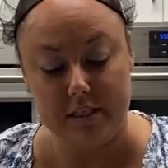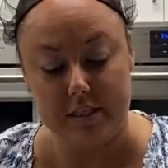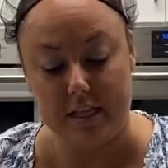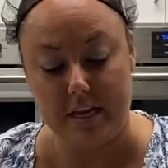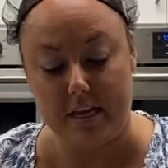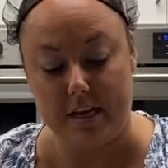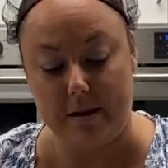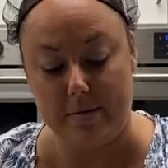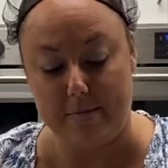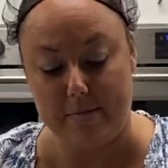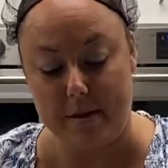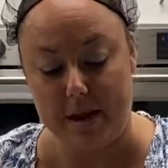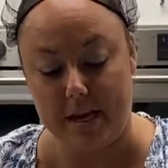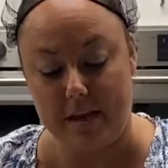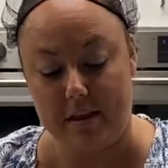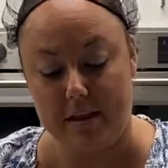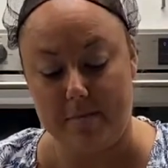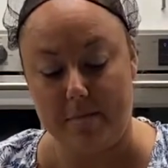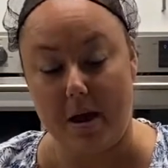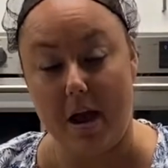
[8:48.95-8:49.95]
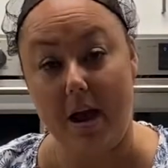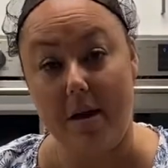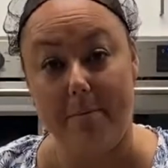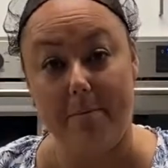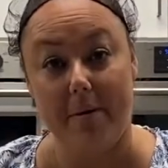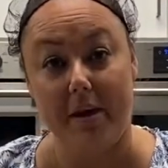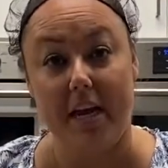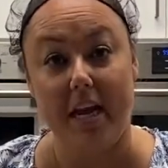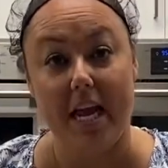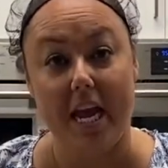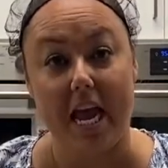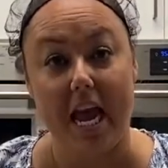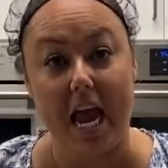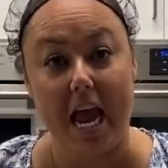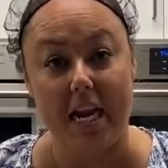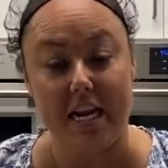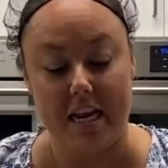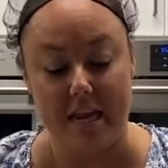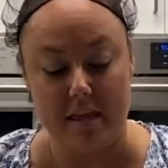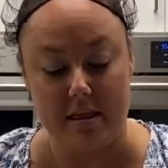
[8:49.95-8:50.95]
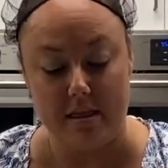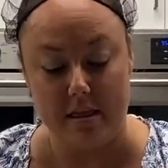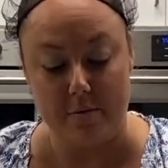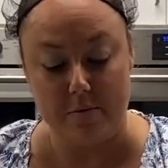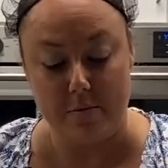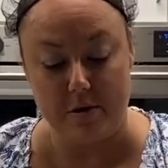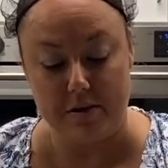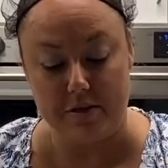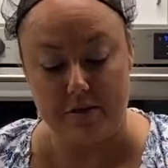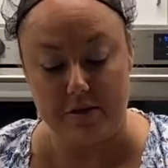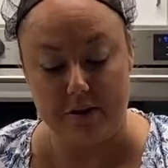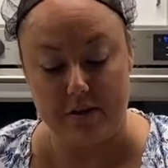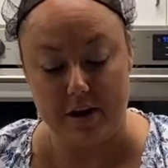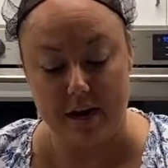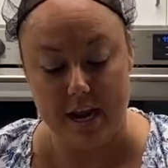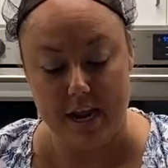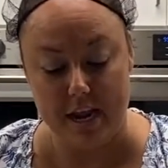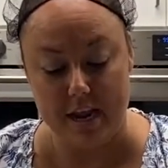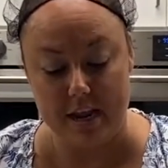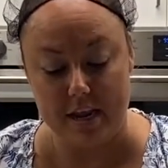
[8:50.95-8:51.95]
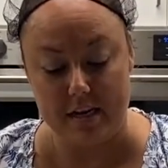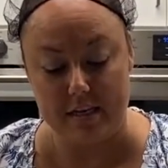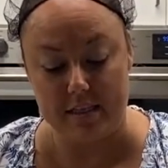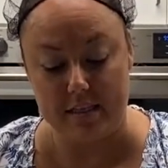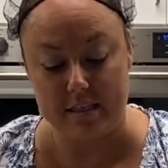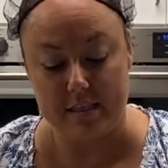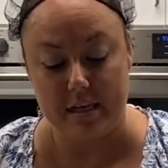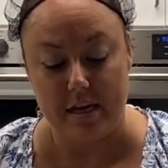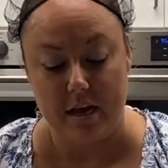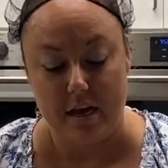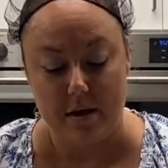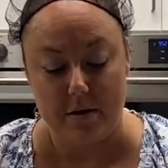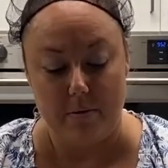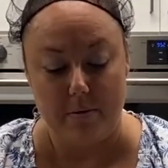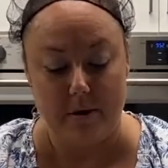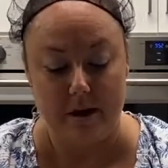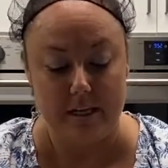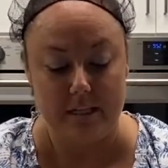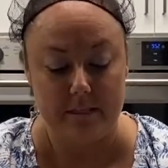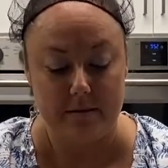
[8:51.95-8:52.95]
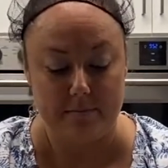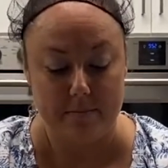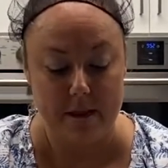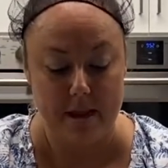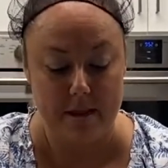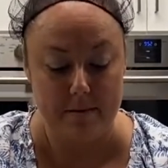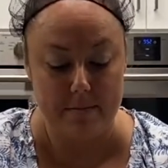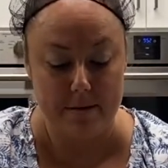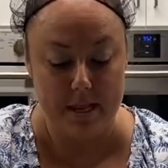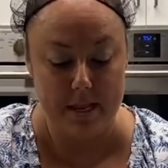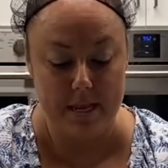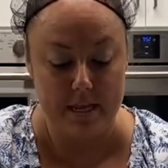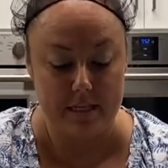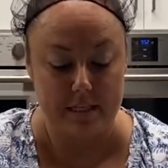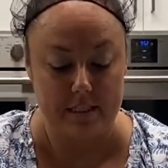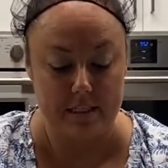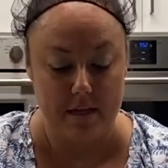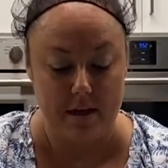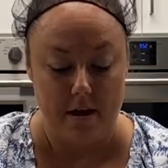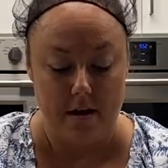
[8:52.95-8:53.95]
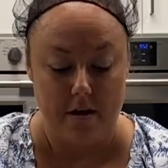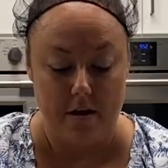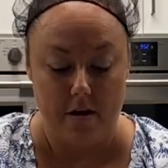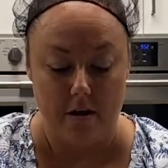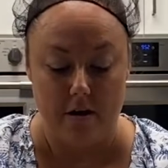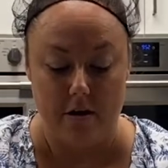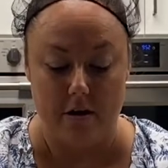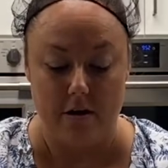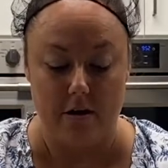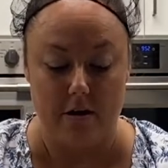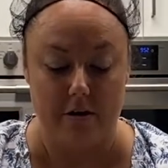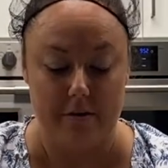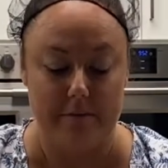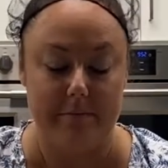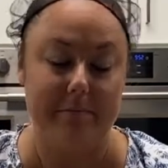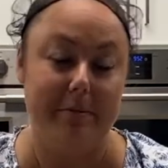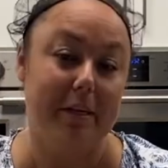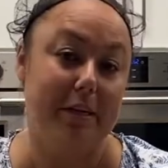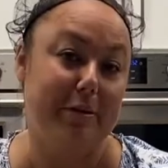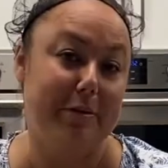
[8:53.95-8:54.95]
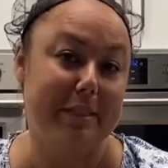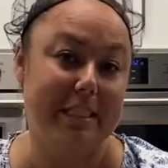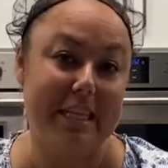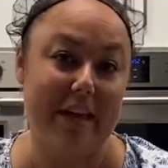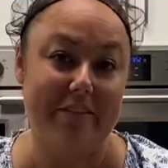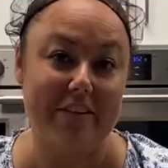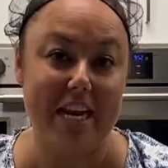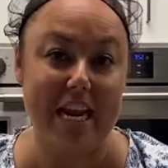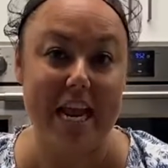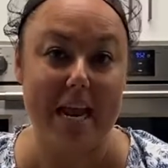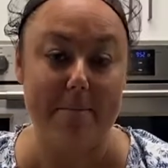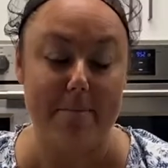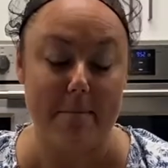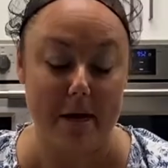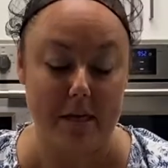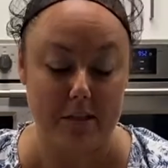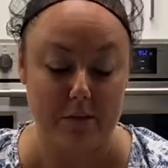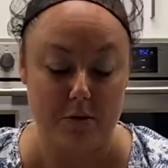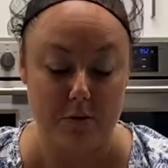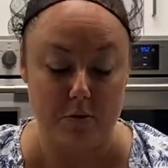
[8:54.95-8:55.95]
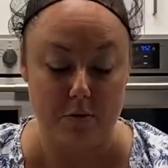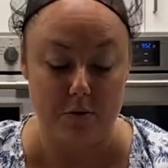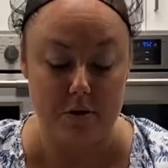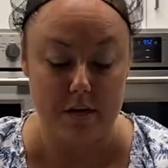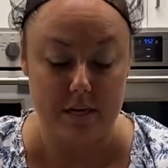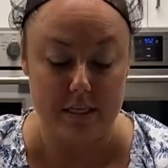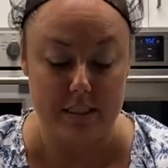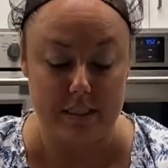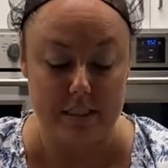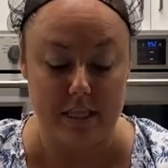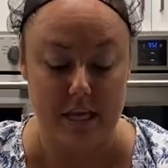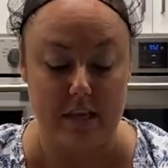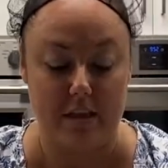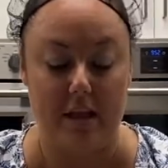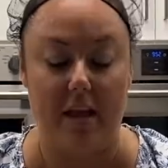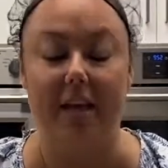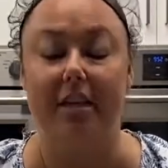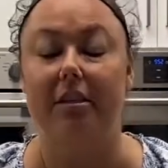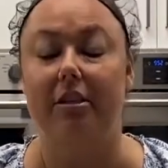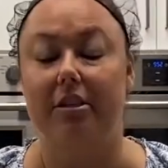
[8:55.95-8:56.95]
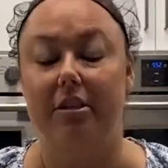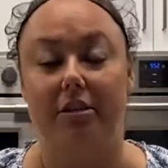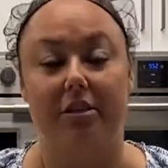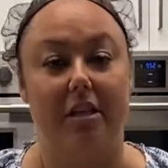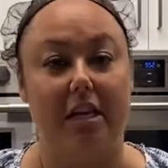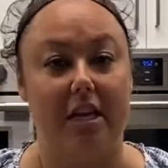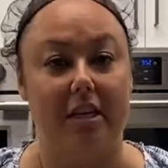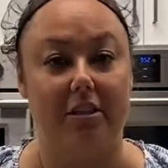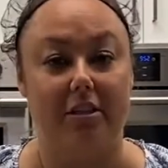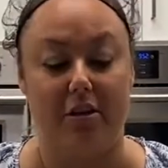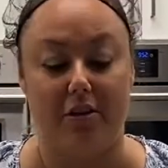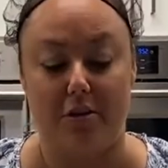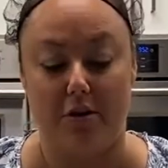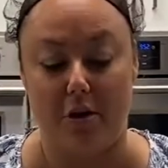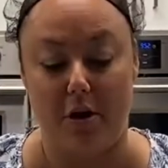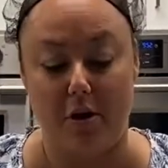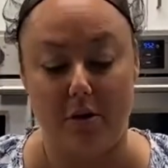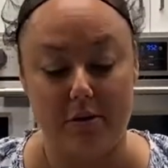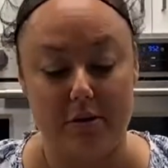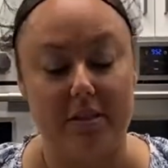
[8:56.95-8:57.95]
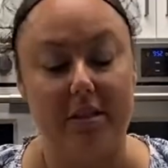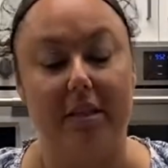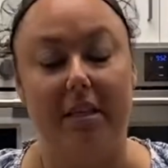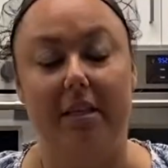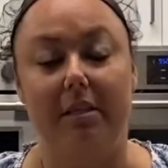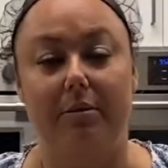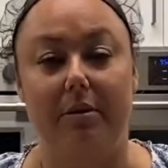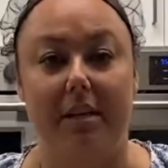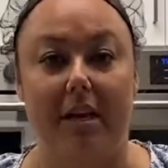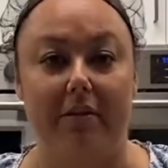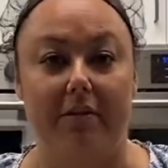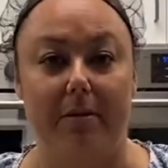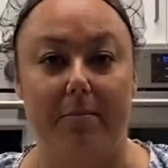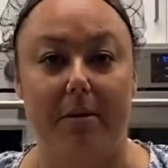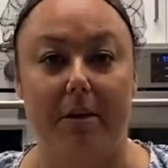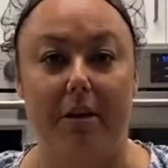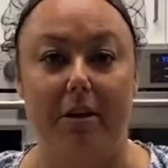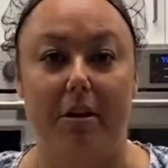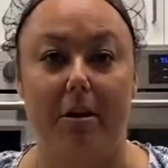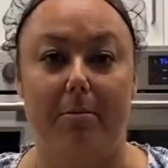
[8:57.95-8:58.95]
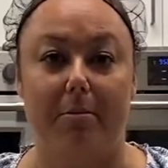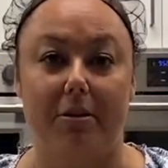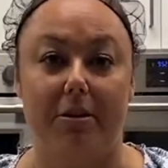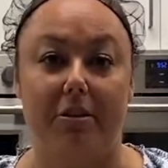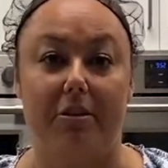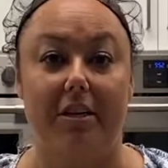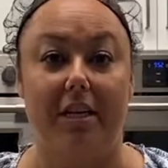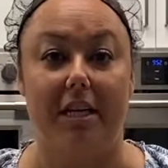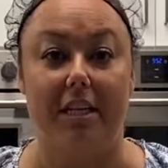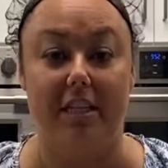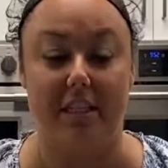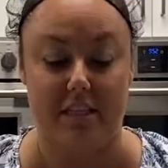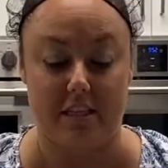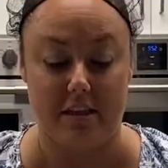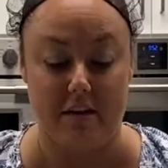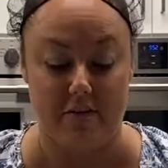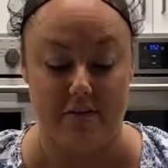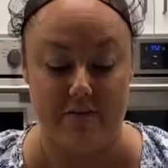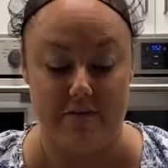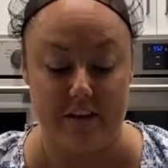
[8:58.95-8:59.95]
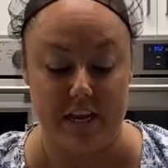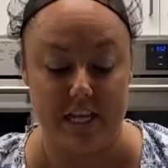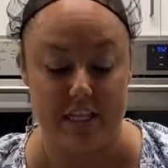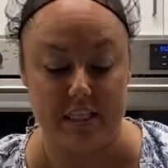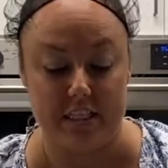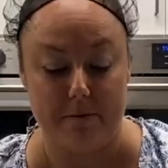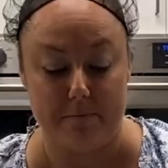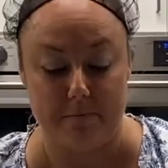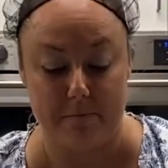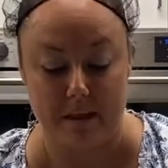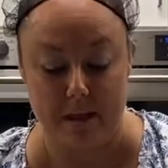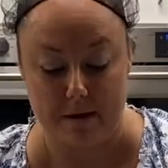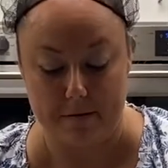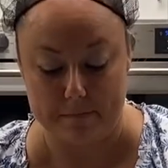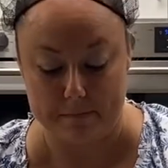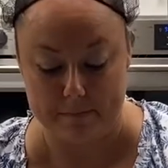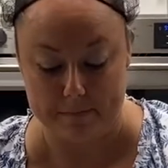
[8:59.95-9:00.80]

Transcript: They can pick them up and eat them with their hands. Once babies are, 7, 8 months old, they like to do things on their own, so this would give them a good opportunity to self-feed something.